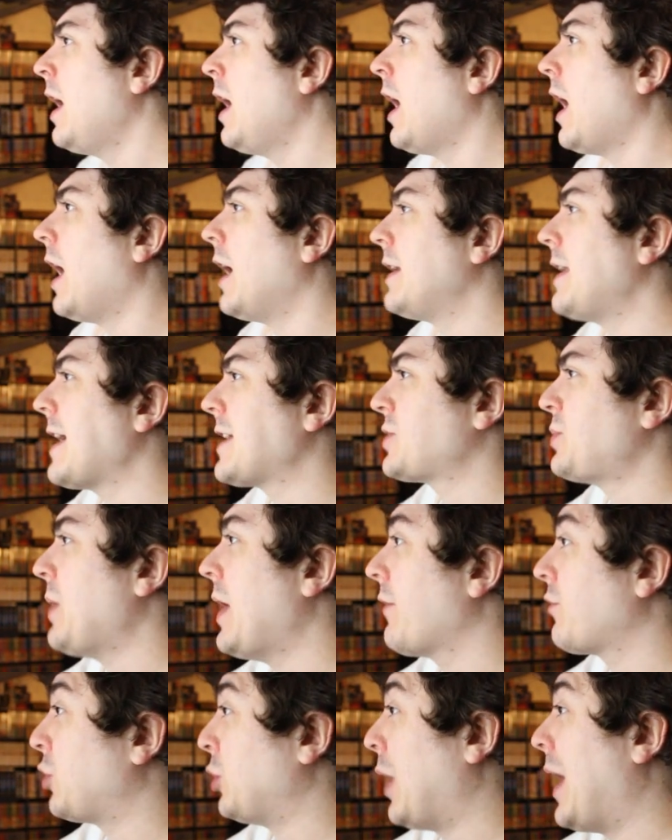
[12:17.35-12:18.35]
Uh, next, we
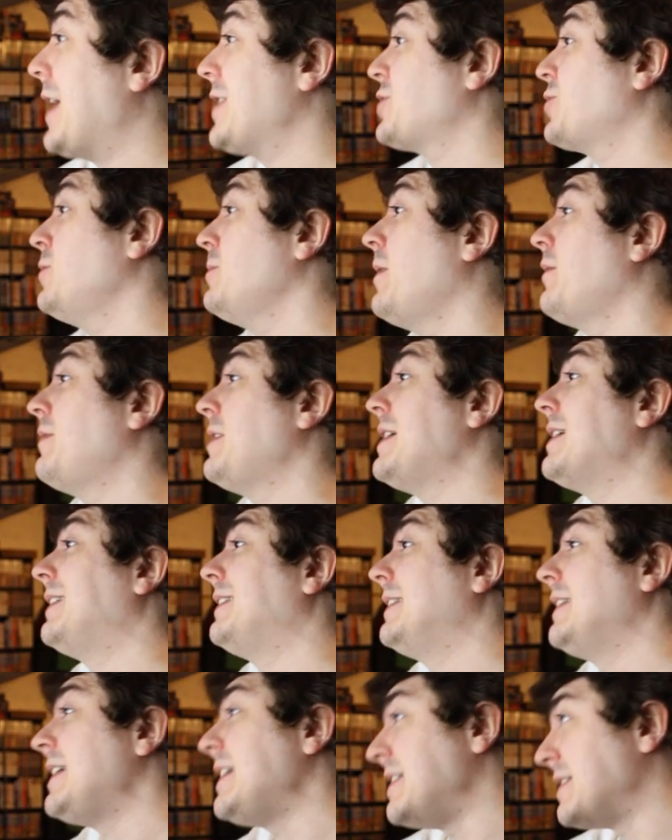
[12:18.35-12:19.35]
have Classroom of the
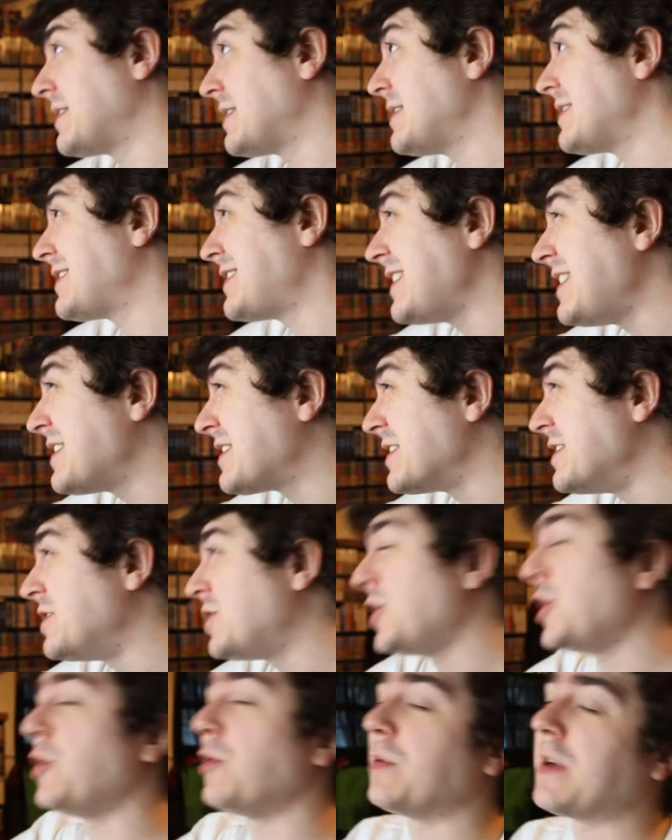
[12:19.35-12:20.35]
Elite Season 2.